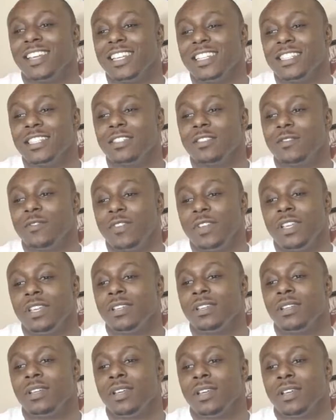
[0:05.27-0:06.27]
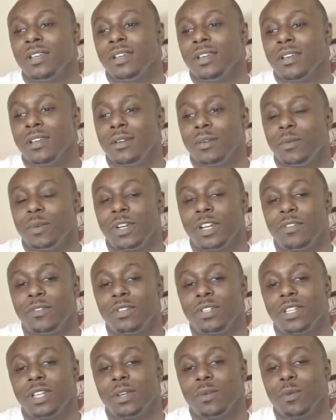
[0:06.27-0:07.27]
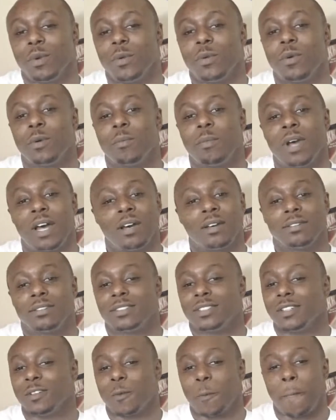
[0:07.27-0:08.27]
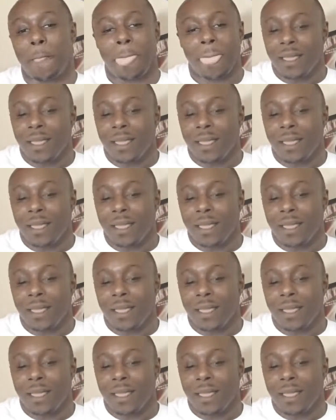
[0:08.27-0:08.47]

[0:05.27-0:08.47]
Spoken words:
it just fit with everything we were about. So